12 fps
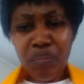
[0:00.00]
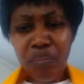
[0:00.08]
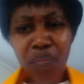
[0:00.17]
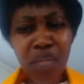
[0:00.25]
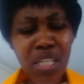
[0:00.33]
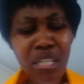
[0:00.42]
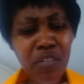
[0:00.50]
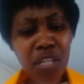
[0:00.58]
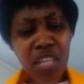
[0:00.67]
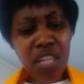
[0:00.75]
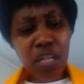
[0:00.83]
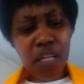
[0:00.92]
Everything
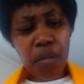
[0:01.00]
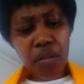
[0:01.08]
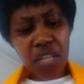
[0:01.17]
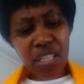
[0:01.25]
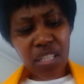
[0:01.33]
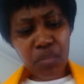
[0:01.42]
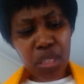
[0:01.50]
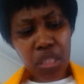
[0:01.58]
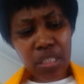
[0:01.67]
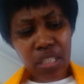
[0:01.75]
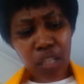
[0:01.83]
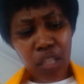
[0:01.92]
about that pink nail
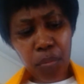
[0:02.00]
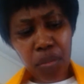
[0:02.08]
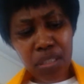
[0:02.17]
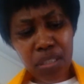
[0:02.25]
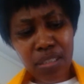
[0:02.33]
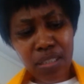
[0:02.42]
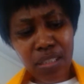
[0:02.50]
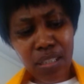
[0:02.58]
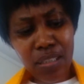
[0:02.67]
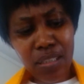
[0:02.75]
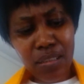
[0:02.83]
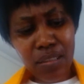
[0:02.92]
polish color.
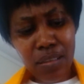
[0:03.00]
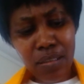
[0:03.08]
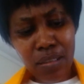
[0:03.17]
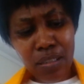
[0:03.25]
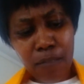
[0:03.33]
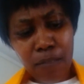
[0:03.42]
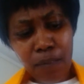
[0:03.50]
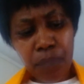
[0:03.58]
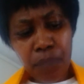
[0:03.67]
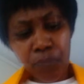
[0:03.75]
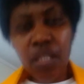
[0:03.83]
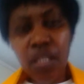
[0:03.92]

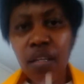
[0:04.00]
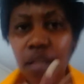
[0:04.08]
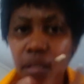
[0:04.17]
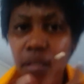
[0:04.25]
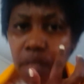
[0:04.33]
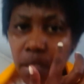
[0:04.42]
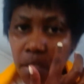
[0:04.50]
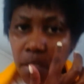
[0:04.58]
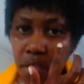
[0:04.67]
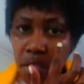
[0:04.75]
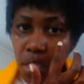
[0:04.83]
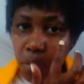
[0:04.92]
And then
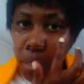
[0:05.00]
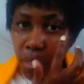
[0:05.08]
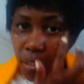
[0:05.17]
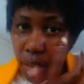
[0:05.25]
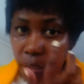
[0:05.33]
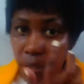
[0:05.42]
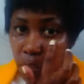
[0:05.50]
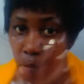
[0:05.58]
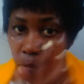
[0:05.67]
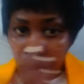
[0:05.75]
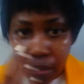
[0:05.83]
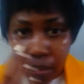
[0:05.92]
we can actually
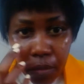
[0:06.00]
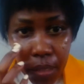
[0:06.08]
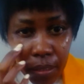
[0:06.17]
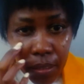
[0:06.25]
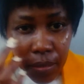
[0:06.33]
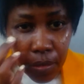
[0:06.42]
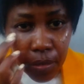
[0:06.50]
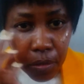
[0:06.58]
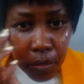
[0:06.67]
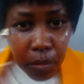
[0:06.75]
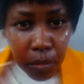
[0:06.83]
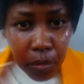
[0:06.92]
quickly
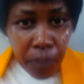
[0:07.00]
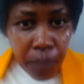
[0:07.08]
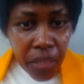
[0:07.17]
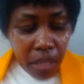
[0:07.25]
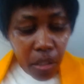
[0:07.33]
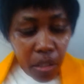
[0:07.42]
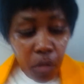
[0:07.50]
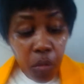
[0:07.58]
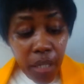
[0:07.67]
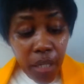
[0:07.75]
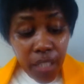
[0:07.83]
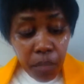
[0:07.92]
do... Now what
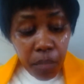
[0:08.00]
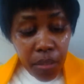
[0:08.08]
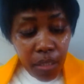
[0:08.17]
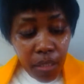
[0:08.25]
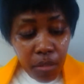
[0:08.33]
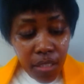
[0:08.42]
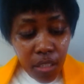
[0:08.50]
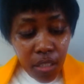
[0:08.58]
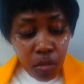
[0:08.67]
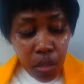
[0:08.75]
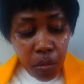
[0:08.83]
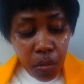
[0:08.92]
happened? I was actually
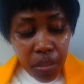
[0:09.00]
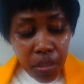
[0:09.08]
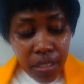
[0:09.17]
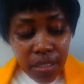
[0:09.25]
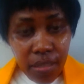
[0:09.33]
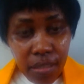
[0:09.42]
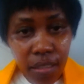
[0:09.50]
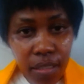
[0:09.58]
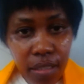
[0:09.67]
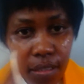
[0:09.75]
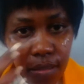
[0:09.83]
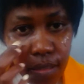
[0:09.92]
walking in the sun
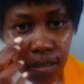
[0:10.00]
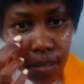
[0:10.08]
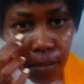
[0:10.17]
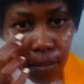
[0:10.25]
yesterday.